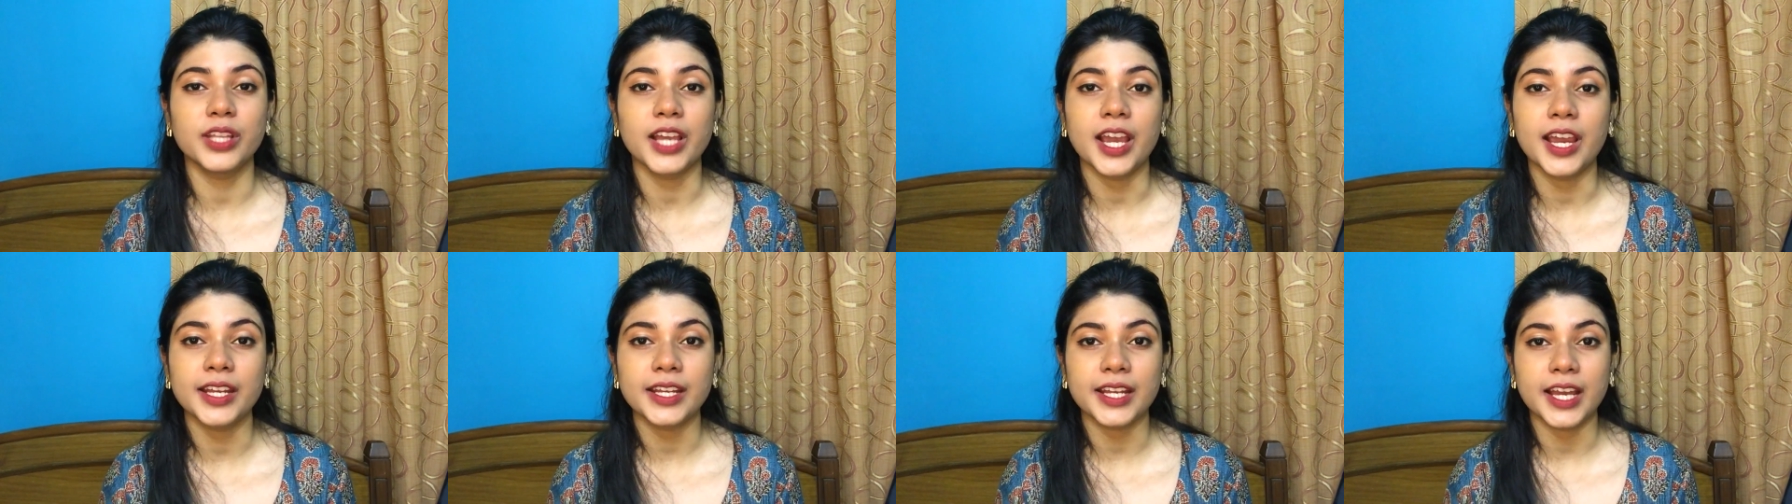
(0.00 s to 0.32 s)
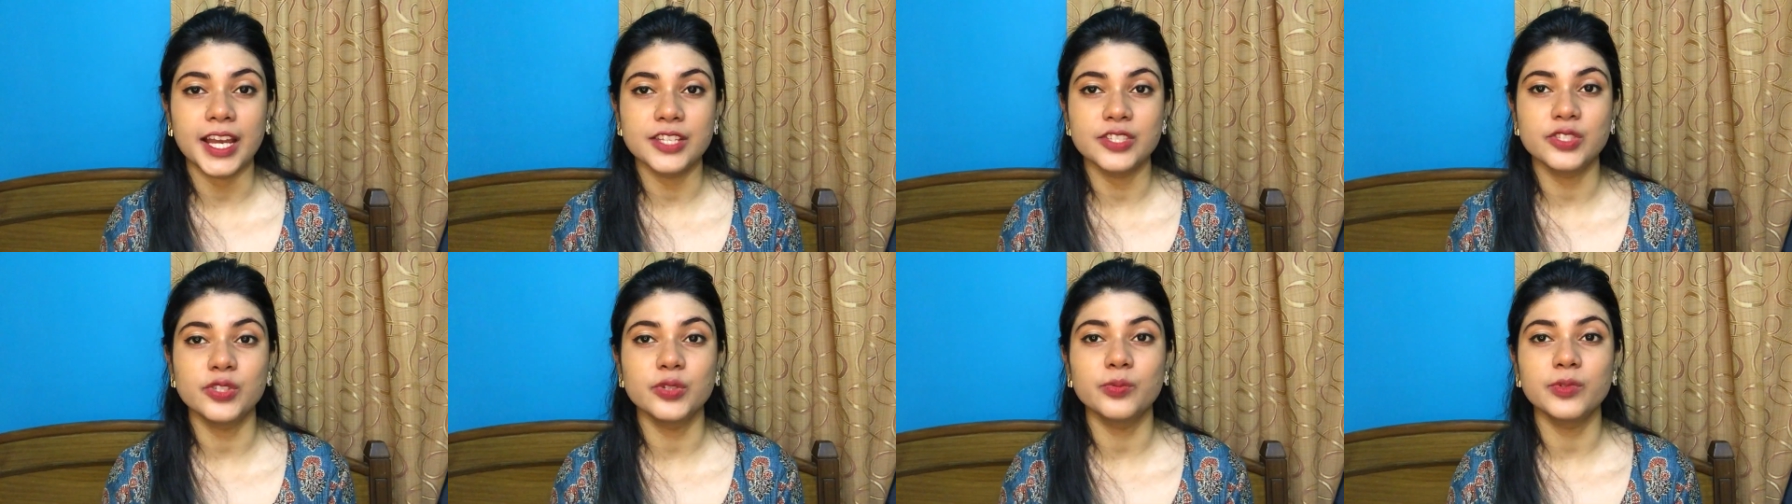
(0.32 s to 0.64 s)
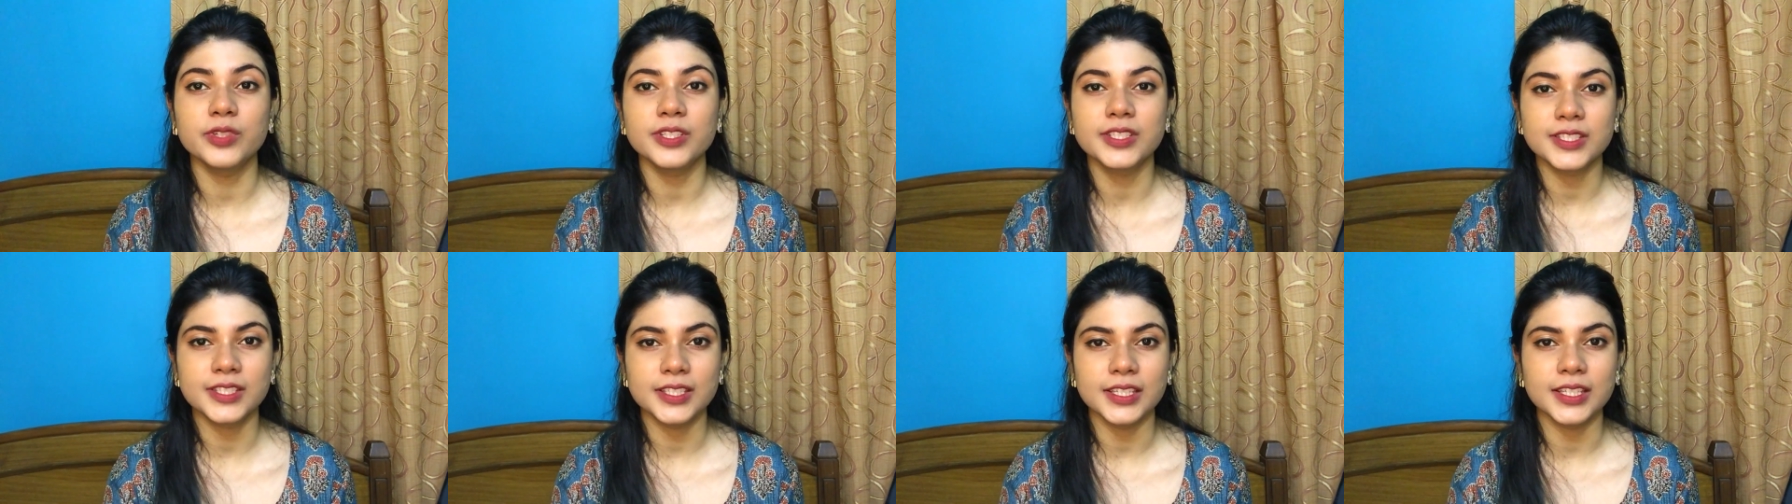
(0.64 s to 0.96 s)
light as you
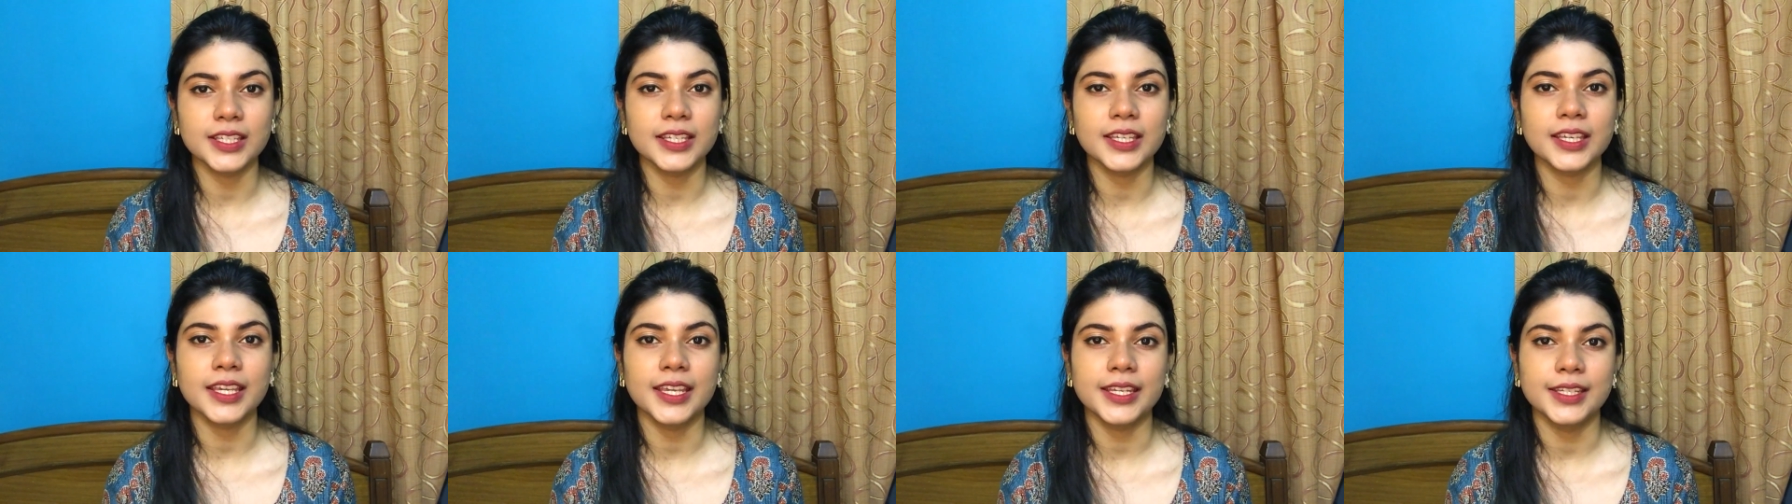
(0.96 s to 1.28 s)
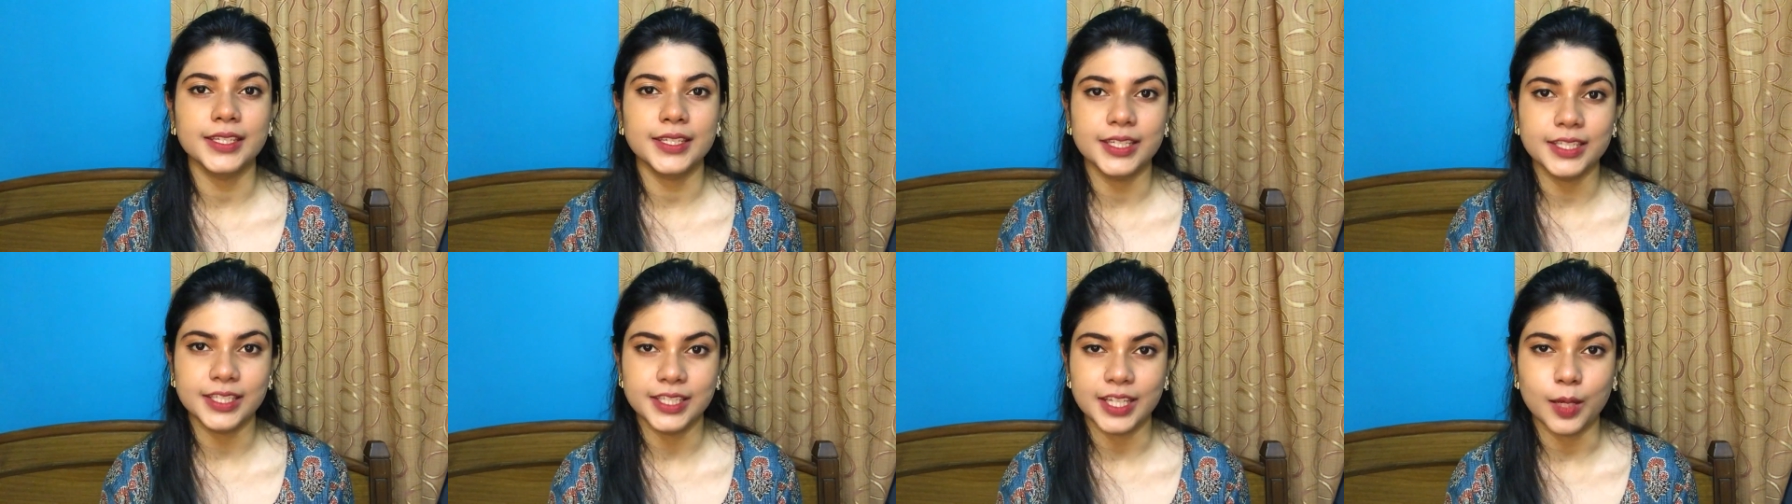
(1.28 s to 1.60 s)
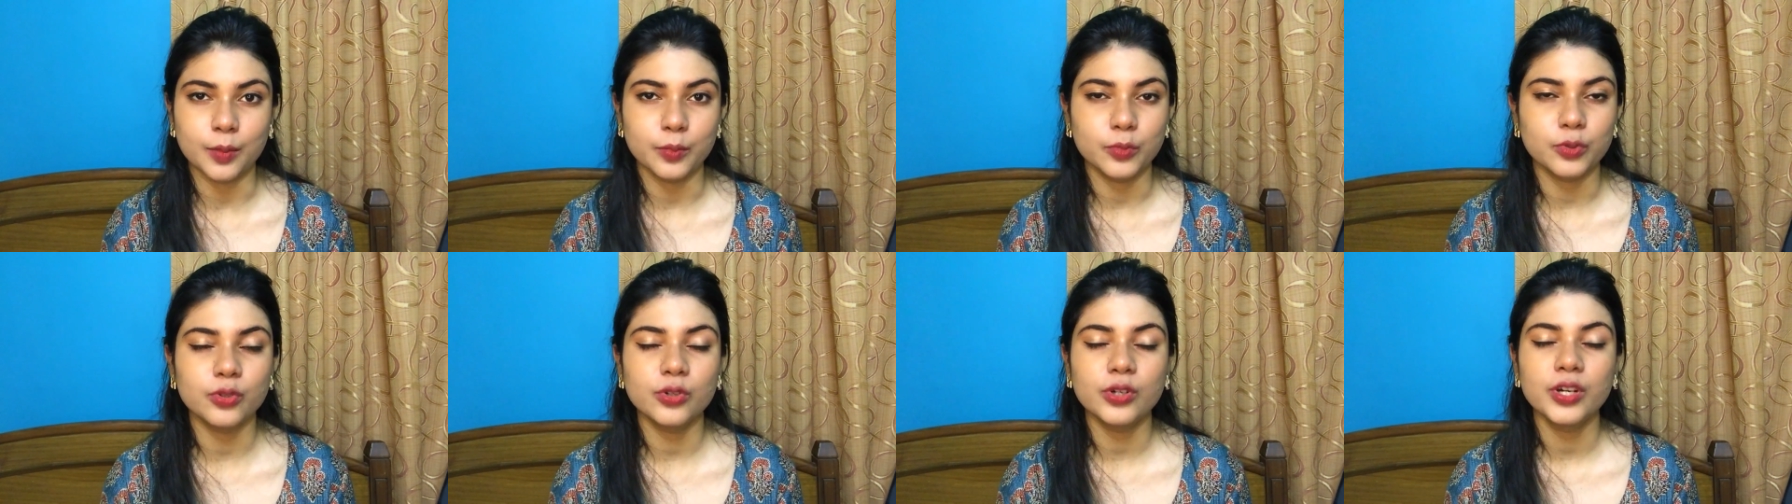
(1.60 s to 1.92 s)
will see in the
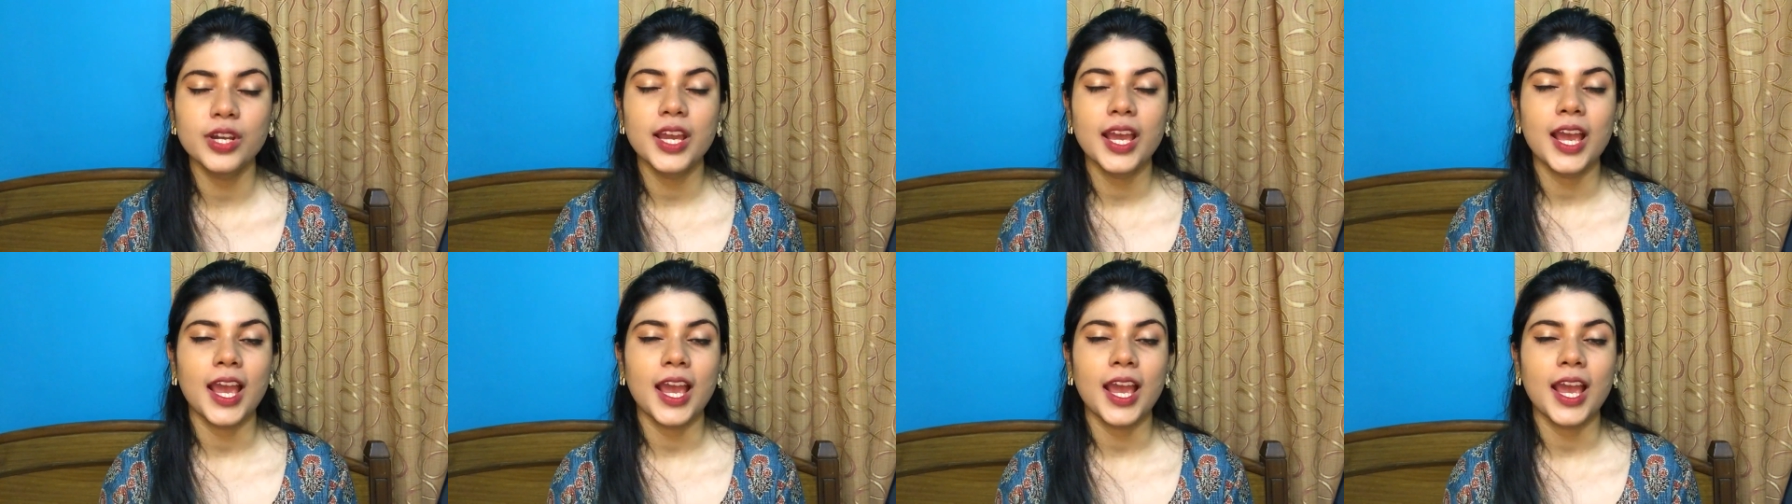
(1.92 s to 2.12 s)
demo.